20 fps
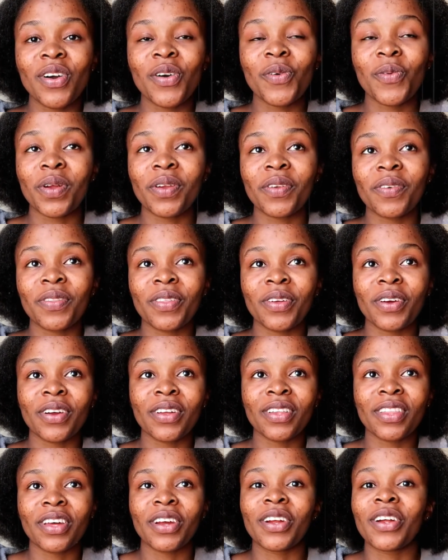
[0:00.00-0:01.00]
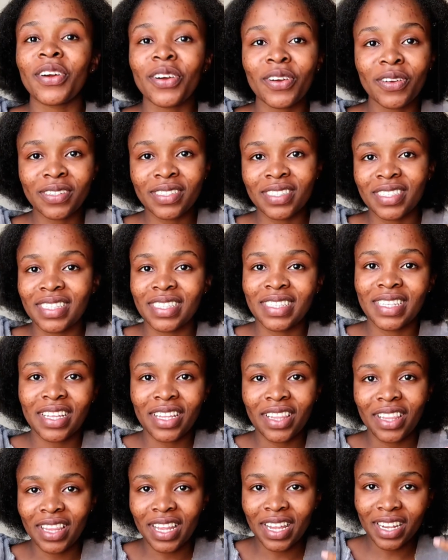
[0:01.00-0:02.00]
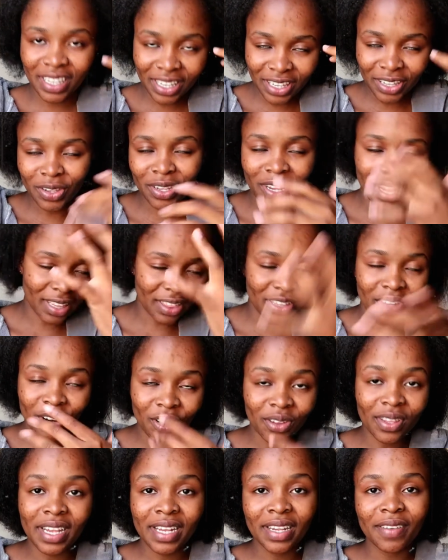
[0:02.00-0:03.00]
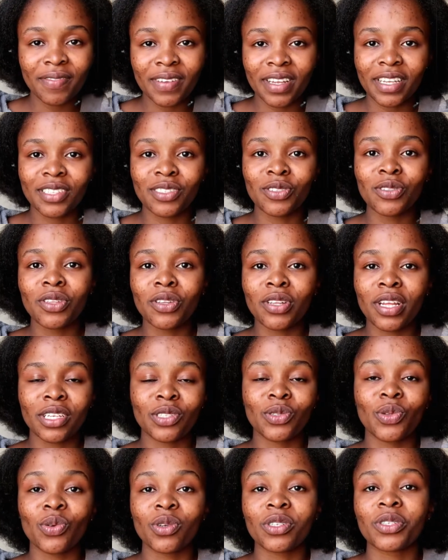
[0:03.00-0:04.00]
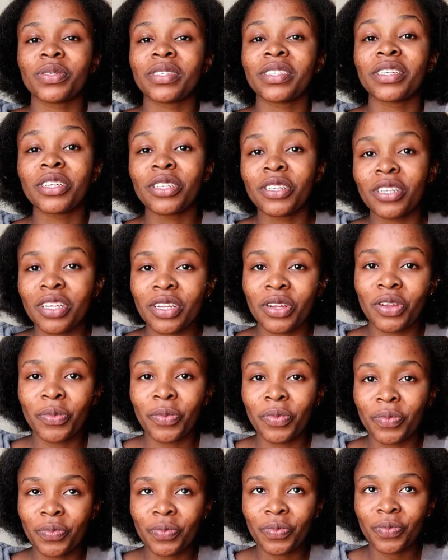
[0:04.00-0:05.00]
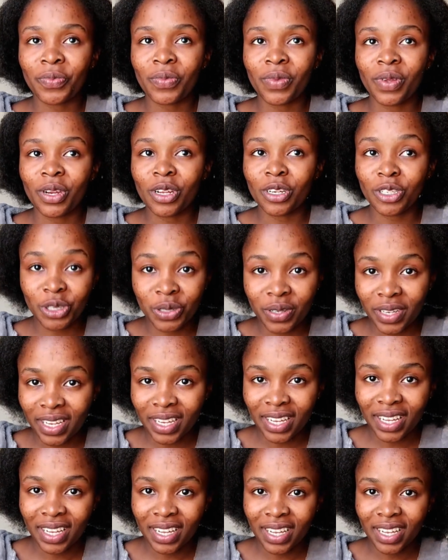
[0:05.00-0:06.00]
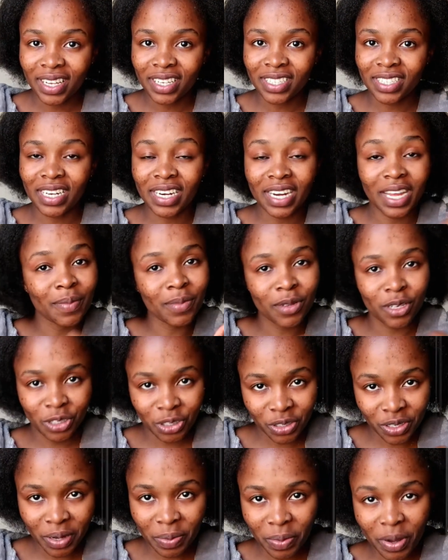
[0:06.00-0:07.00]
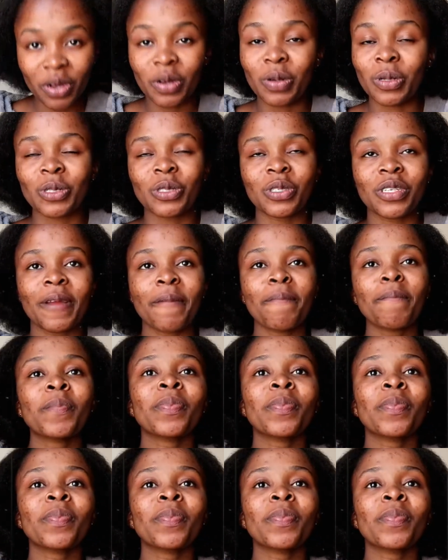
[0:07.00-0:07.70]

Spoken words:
one of the girls the girl that lived next door, she was in a tree. She climbed a tree, a mango tree.